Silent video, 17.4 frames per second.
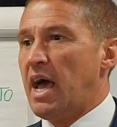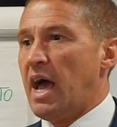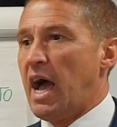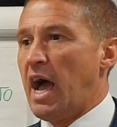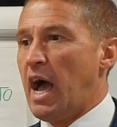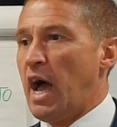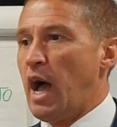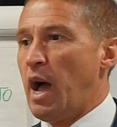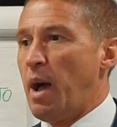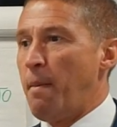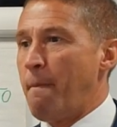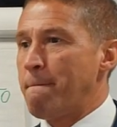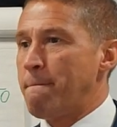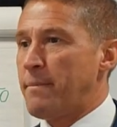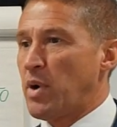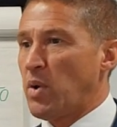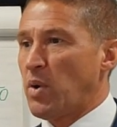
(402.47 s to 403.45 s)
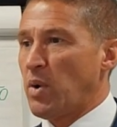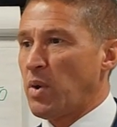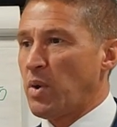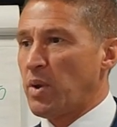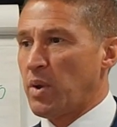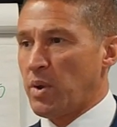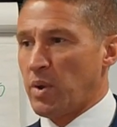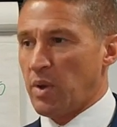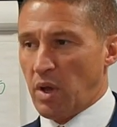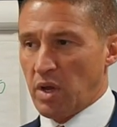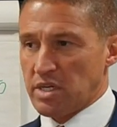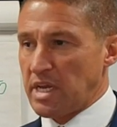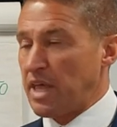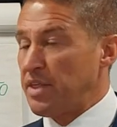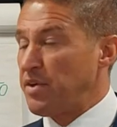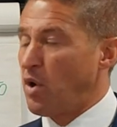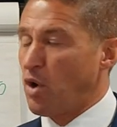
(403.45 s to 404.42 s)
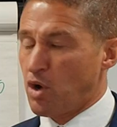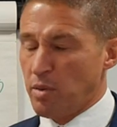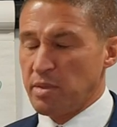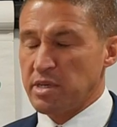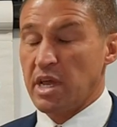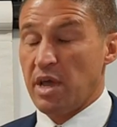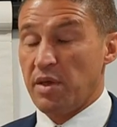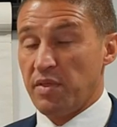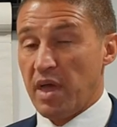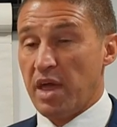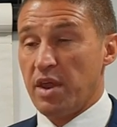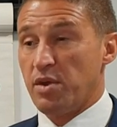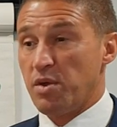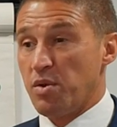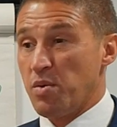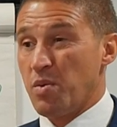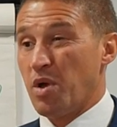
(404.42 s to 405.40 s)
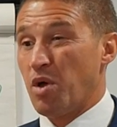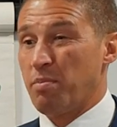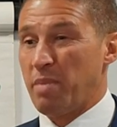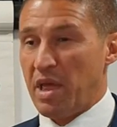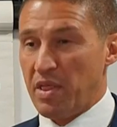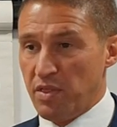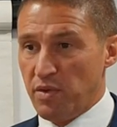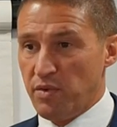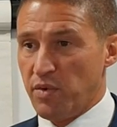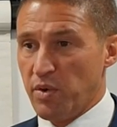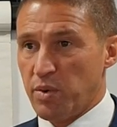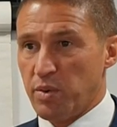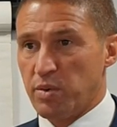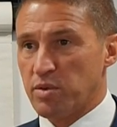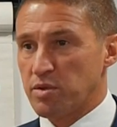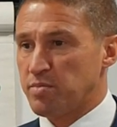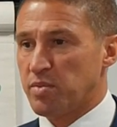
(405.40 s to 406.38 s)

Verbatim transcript: Um, but like I say, there are companies out there who will bend the rules,